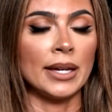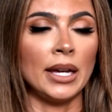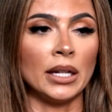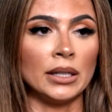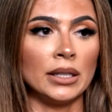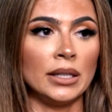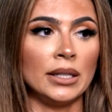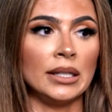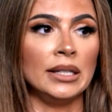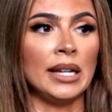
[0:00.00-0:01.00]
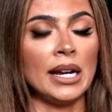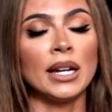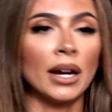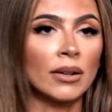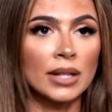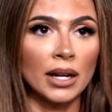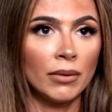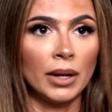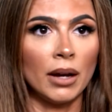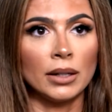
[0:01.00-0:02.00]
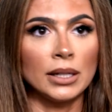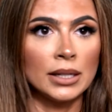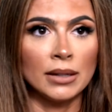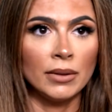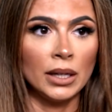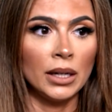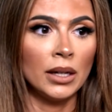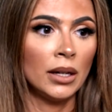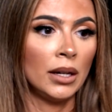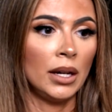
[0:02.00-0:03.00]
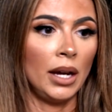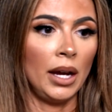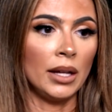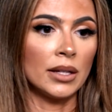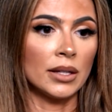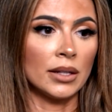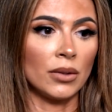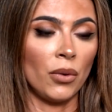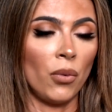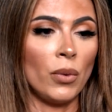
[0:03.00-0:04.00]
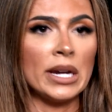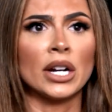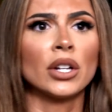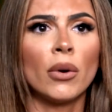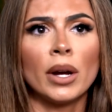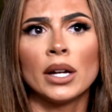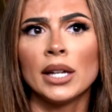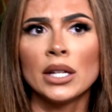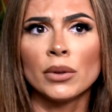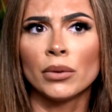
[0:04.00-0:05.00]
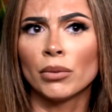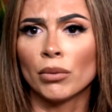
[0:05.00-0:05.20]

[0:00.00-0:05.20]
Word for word: can't date outside of reality TV. It's weird going on dates with